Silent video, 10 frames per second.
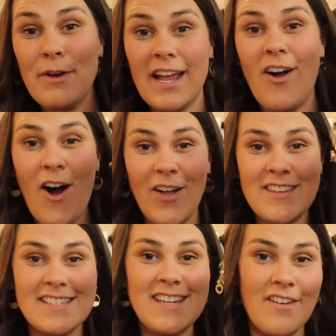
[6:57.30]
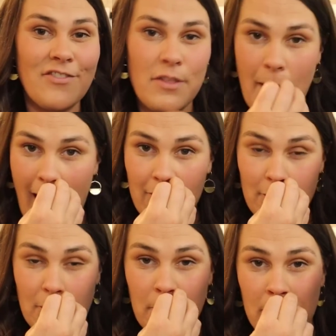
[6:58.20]
bring all the stuff for the
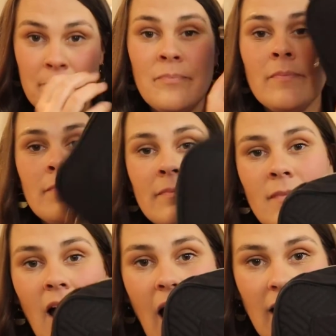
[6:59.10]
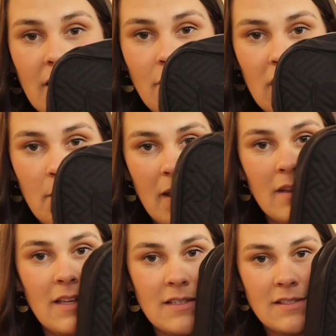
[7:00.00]
bathroom, highly
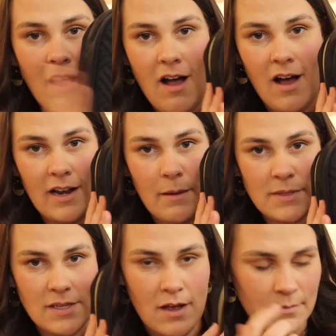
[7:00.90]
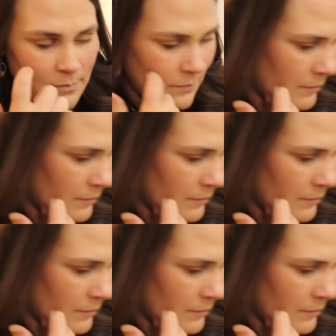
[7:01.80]
recommend this on Amazon.